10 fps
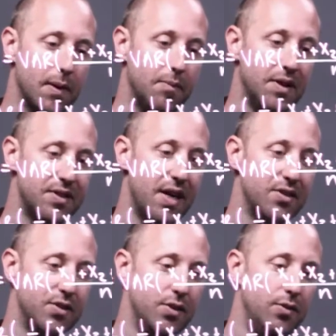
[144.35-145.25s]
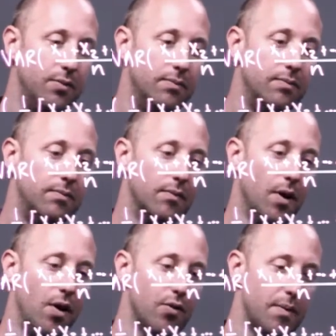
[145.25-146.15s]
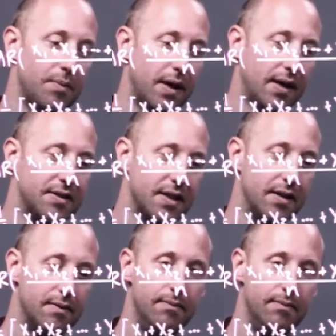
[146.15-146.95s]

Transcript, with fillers: plus x2 all the way up to xn.